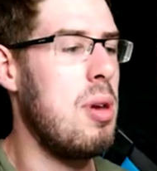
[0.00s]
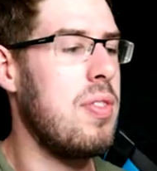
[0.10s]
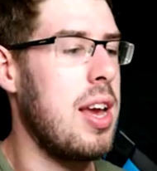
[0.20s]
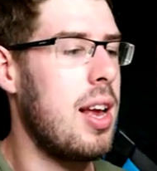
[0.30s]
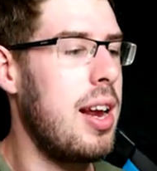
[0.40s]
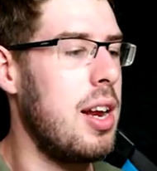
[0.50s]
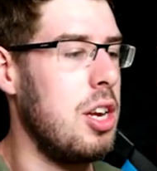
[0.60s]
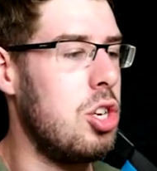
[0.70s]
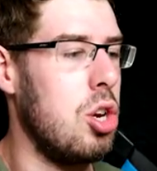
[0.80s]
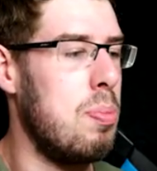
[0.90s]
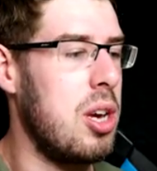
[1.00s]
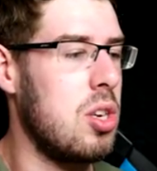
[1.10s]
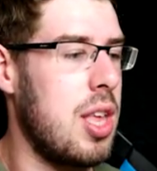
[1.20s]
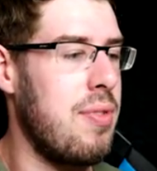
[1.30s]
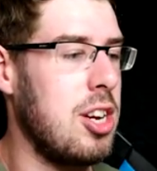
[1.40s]
I mean, they clearly do
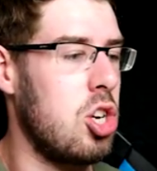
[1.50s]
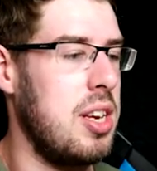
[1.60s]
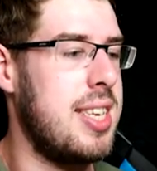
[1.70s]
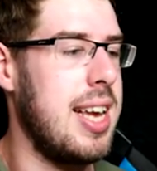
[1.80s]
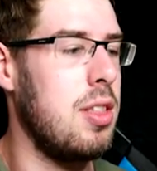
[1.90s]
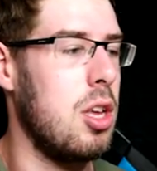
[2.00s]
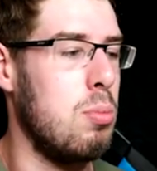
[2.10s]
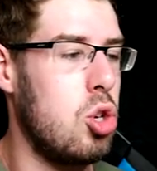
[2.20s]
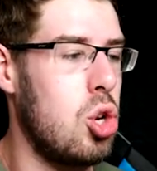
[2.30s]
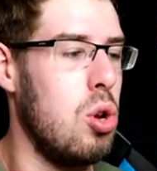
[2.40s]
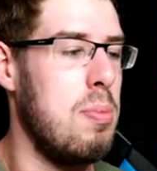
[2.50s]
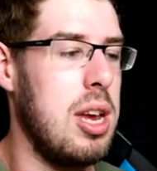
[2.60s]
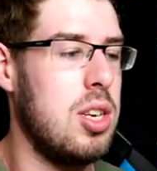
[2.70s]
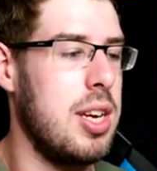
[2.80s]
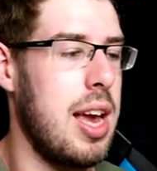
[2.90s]
because they've actually sent them to
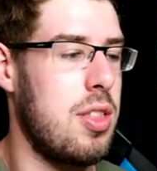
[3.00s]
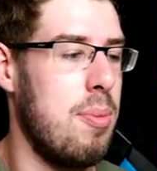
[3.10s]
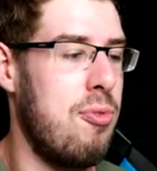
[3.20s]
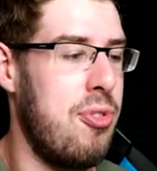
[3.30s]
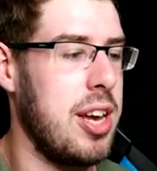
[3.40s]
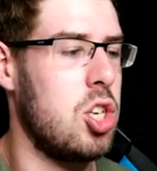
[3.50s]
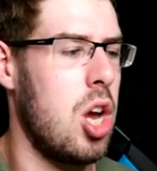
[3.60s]
me to get them fixed,